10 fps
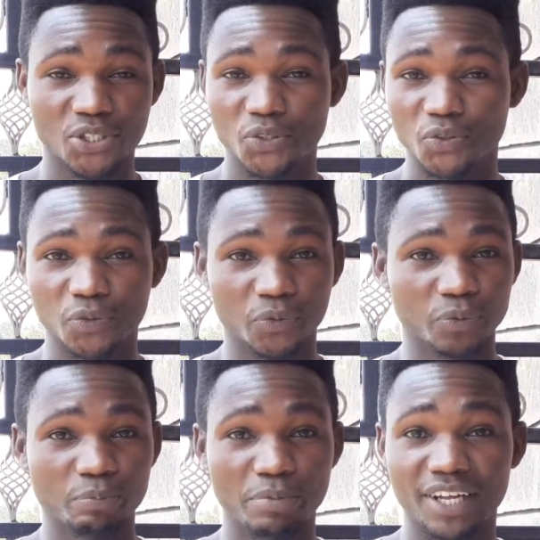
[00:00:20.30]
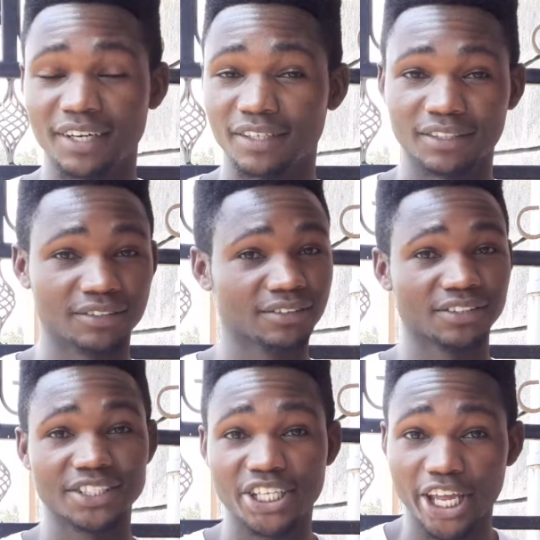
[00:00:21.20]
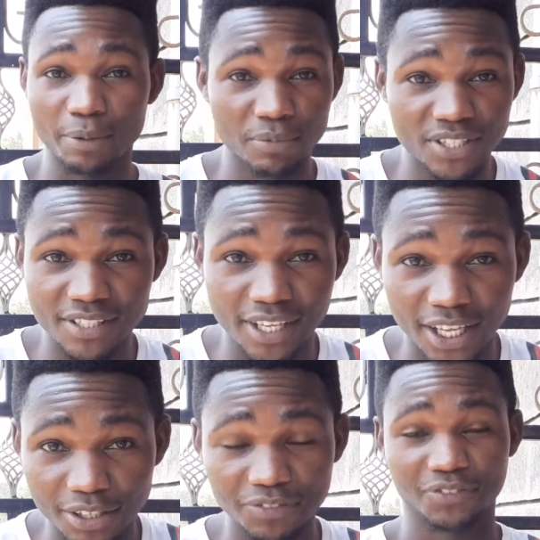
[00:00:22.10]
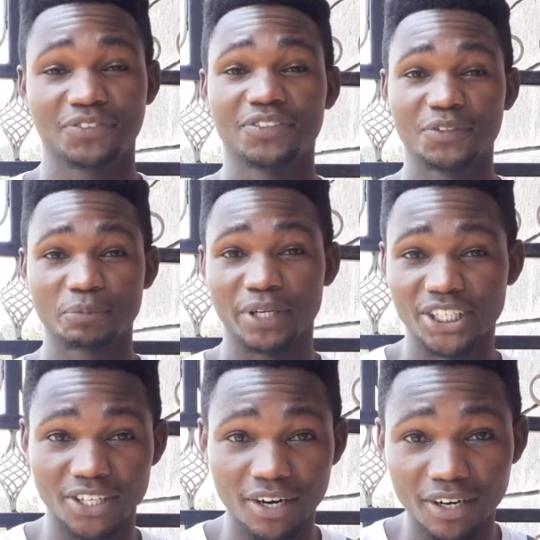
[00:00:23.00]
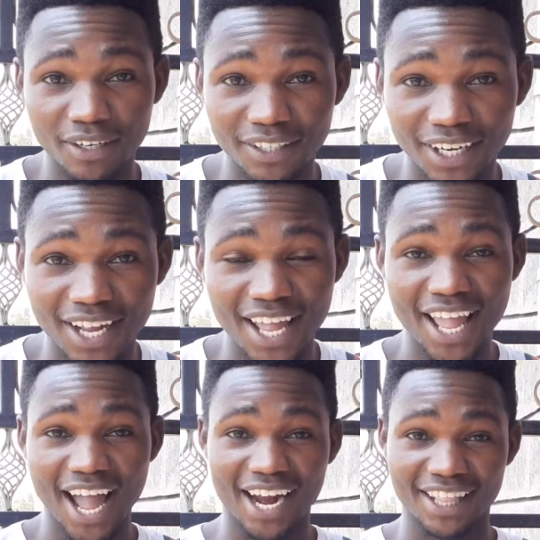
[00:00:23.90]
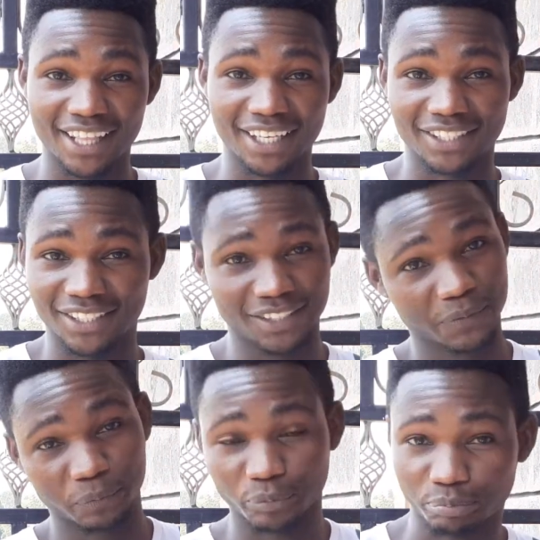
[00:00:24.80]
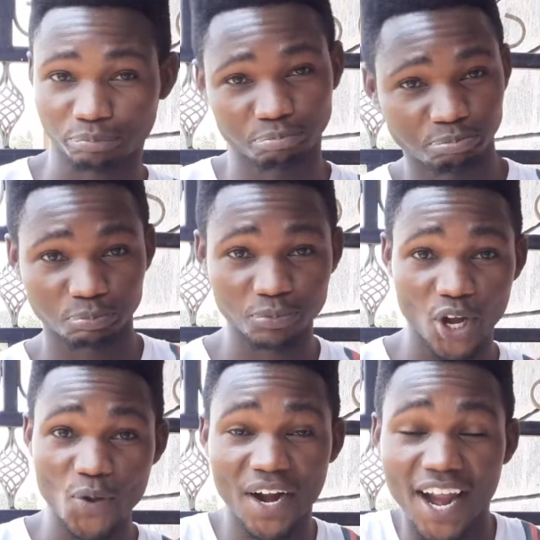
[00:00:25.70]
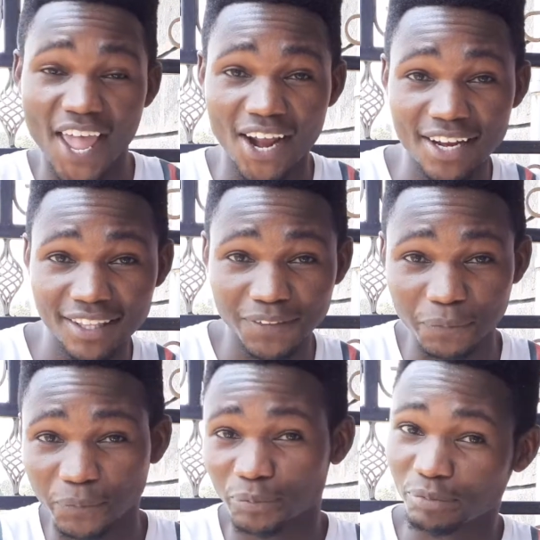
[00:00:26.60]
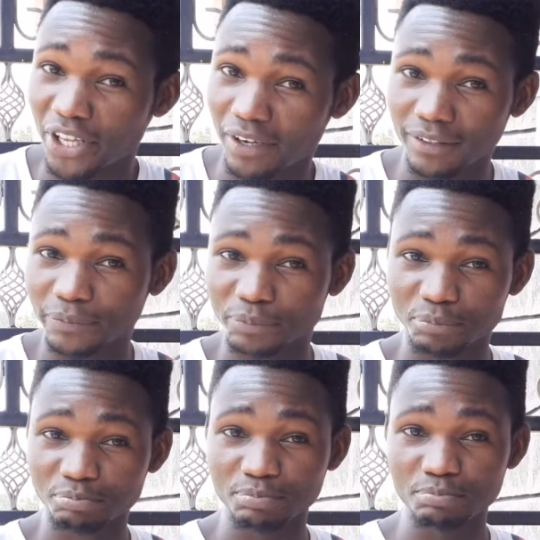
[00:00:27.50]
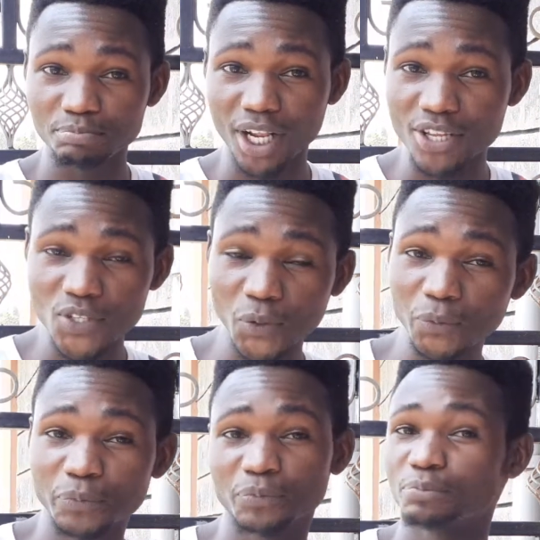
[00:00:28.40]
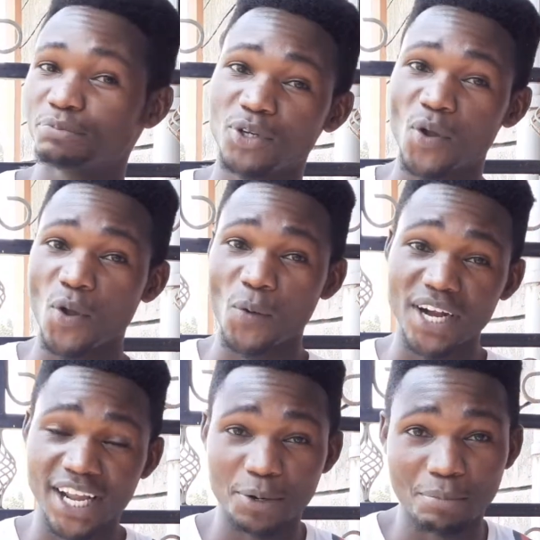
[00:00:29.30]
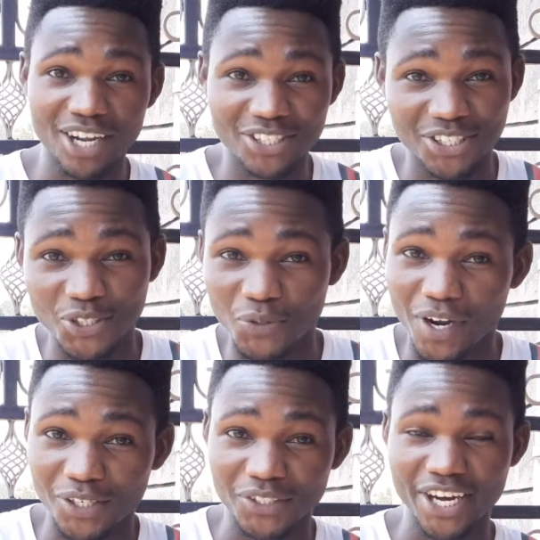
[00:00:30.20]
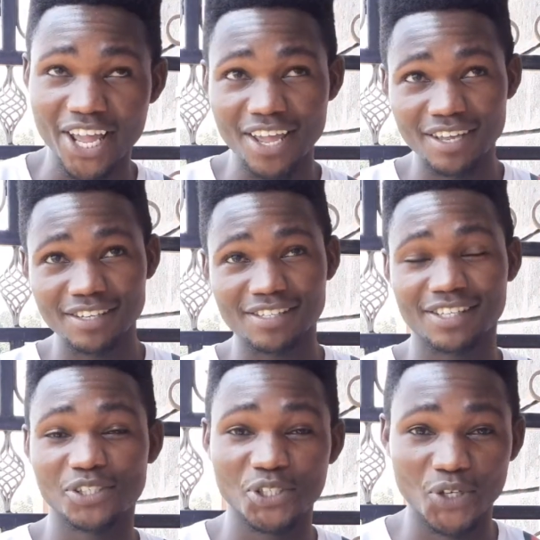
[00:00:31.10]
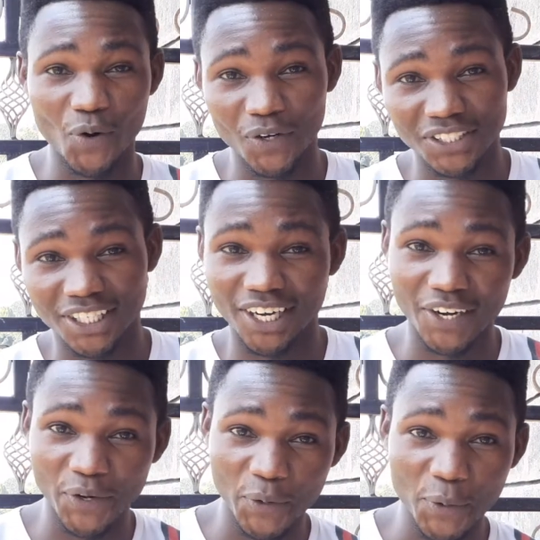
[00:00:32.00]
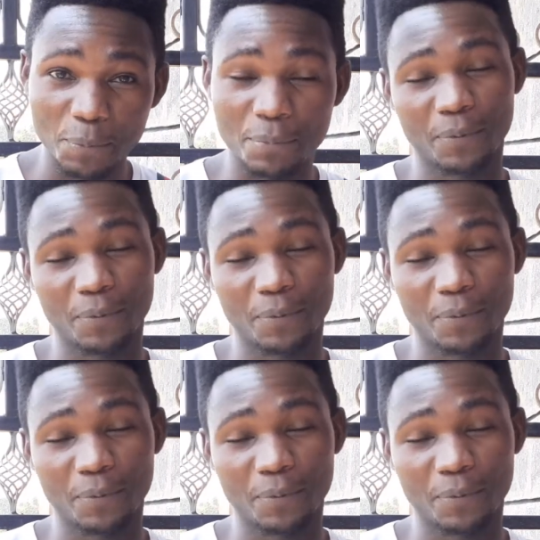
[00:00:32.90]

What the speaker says: you've been kept safe by God and that you are healthy. Yeah. So, welcome much into our today's short clip.